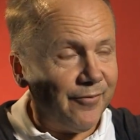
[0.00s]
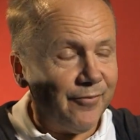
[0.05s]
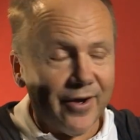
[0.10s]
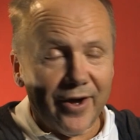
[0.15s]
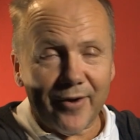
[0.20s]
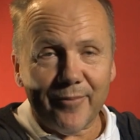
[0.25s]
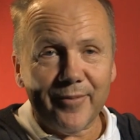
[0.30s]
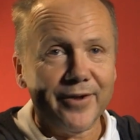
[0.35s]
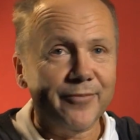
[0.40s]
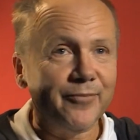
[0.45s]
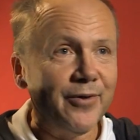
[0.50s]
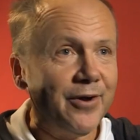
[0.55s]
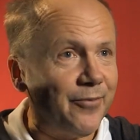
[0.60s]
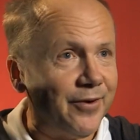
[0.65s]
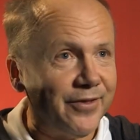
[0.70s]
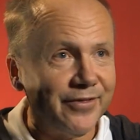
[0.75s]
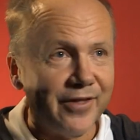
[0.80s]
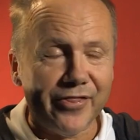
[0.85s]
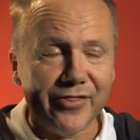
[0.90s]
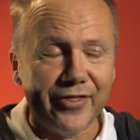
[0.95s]
I mean, we were
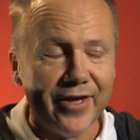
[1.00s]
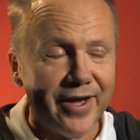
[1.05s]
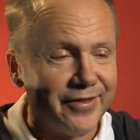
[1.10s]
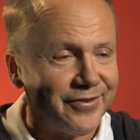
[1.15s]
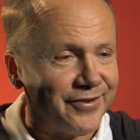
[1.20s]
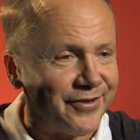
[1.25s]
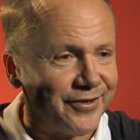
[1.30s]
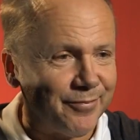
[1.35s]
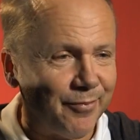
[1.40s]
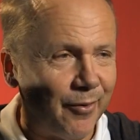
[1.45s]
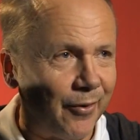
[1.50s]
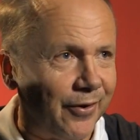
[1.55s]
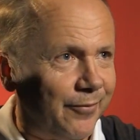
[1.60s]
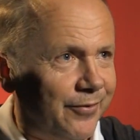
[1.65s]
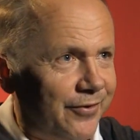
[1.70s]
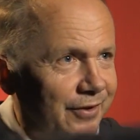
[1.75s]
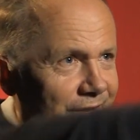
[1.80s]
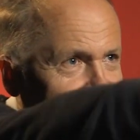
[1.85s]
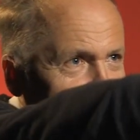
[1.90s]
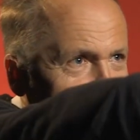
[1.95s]
in the theatre's point of
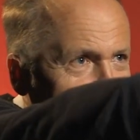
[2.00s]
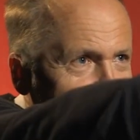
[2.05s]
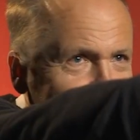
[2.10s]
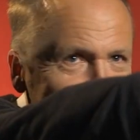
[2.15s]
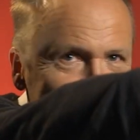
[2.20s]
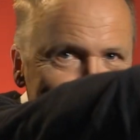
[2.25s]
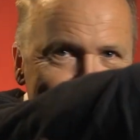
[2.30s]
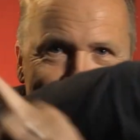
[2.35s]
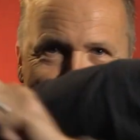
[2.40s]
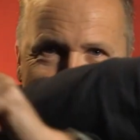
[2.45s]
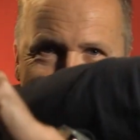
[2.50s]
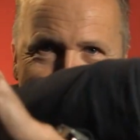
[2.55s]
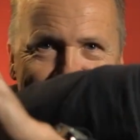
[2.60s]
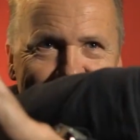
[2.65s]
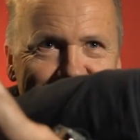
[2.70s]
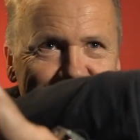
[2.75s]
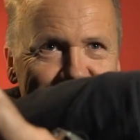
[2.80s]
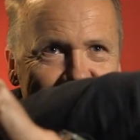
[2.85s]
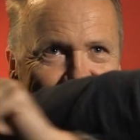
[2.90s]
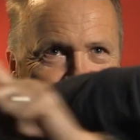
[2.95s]
view, he's there and he's there,
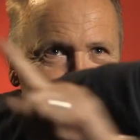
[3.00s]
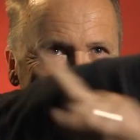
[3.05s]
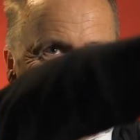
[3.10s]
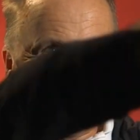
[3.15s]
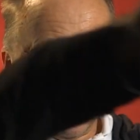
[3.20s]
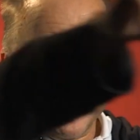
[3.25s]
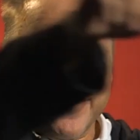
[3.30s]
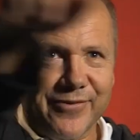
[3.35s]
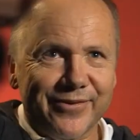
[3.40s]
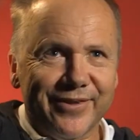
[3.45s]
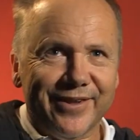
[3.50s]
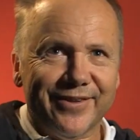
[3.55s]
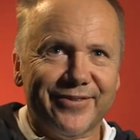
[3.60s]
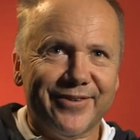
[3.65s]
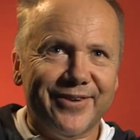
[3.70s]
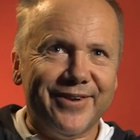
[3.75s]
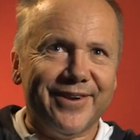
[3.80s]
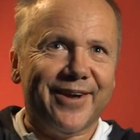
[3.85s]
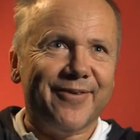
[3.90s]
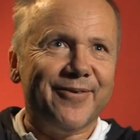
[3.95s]
and we were moving this,
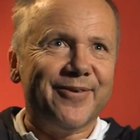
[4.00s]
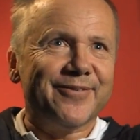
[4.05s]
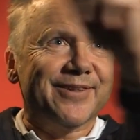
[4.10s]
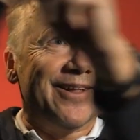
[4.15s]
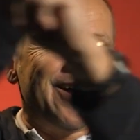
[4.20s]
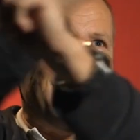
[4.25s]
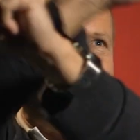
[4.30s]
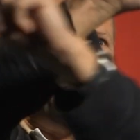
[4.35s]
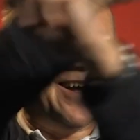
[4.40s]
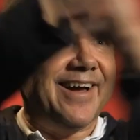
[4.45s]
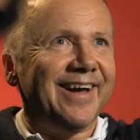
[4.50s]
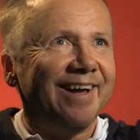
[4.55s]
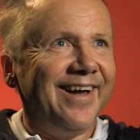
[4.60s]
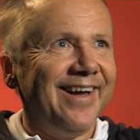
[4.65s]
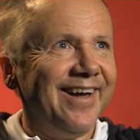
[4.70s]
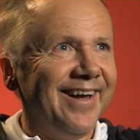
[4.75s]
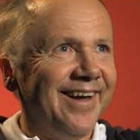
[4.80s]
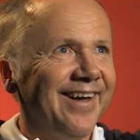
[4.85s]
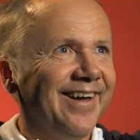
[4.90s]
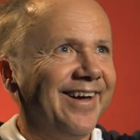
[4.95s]
you know, it was like, uh,
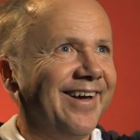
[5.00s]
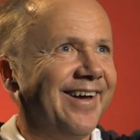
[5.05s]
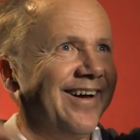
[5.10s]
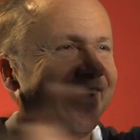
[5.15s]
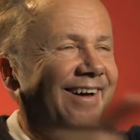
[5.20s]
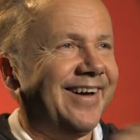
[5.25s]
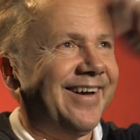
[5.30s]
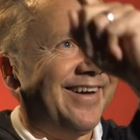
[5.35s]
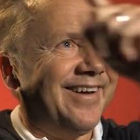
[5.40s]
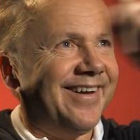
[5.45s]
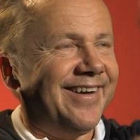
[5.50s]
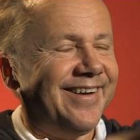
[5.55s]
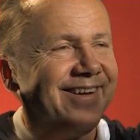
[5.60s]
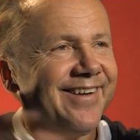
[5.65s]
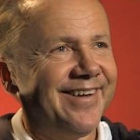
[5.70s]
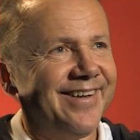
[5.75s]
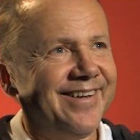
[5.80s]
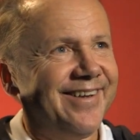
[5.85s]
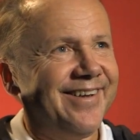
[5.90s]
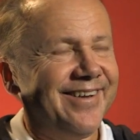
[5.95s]
uh,
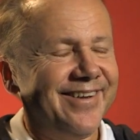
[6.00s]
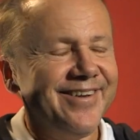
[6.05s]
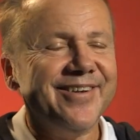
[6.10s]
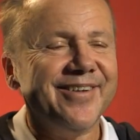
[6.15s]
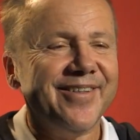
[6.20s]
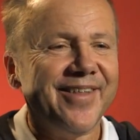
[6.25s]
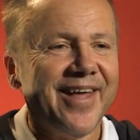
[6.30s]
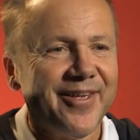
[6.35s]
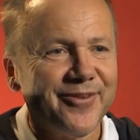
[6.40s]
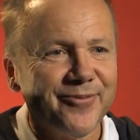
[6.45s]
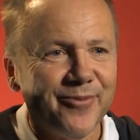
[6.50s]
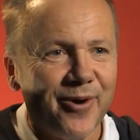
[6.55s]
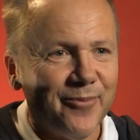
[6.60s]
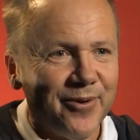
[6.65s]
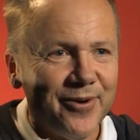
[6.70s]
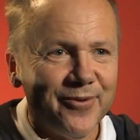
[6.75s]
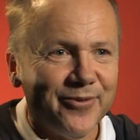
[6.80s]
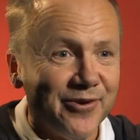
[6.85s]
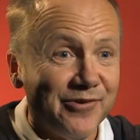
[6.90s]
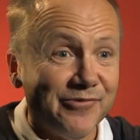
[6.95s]
you know, that's what
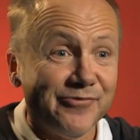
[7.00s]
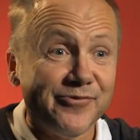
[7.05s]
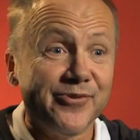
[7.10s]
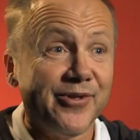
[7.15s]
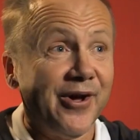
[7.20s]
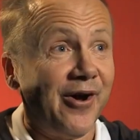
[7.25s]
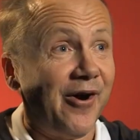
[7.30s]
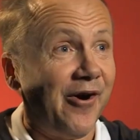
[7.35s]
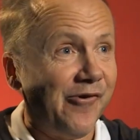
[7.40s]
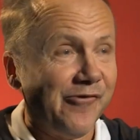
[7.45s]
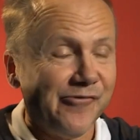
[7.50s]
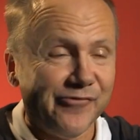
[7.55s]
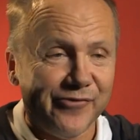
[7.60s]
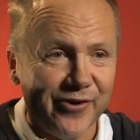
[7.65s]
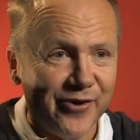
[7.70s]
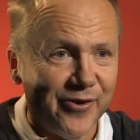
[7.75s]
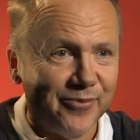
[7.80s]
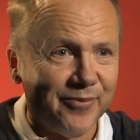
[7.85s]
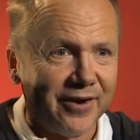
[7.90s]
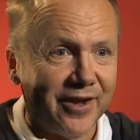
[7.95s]
we were doing through the whole
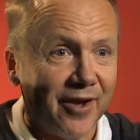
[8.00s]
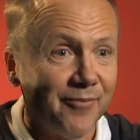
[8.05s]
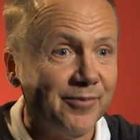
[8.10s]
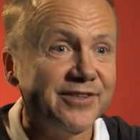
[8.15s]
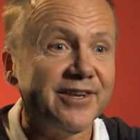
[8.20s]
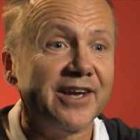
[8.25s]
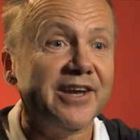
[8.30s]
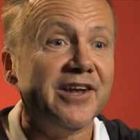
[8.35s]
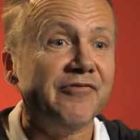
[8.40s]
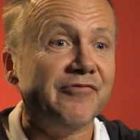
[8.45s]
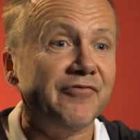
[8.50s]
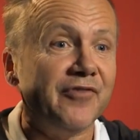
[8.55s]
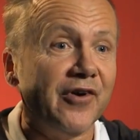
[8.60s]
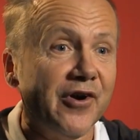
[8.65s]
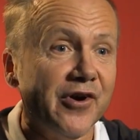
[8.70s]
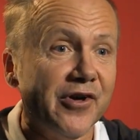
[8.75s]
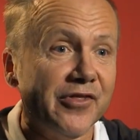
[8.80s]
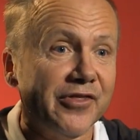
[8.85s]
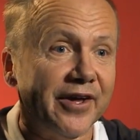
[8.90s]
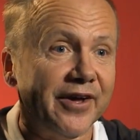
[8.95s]
film. Can we take it
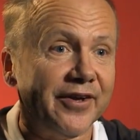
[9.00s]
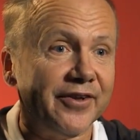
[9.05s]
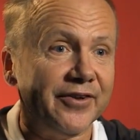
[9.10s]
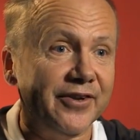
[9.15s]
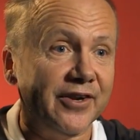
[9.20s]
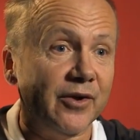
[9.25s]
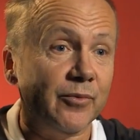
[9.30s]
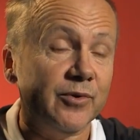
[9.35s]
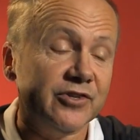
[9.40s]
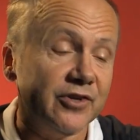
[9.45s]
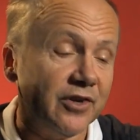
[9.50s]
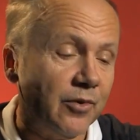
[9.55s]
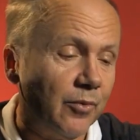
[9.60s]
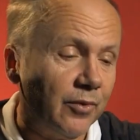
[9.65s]
further? You know, we took